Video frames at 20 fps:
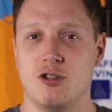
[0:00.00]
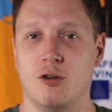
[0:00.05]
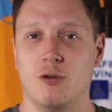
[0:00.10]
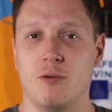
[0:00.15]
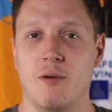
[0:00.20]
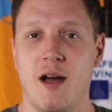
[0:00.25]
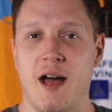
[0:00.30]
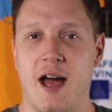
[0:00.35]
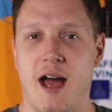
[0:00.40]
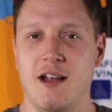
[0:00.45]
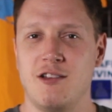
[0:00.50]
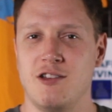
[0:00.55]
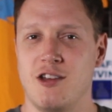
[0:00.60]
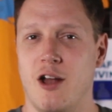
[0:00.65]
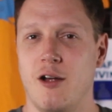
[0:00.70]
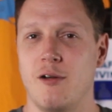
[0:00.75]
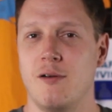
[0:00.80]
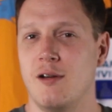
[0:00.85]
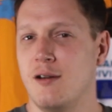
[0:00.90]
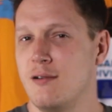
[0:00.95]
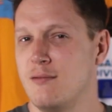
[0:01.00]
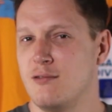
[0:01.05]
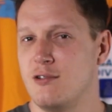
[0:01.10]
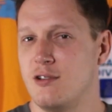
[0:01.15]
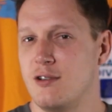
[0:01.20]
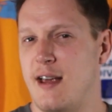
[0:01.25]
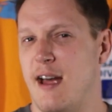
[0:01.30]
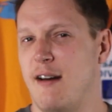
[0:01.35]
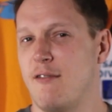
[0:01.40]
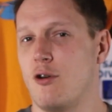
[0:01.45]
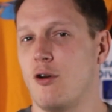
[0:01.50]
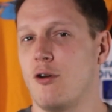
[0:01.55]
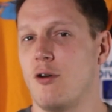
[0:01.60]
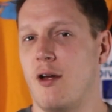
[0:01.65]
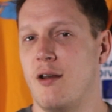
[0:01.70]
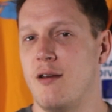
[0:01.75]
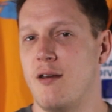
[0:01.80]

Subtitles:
school and, carried on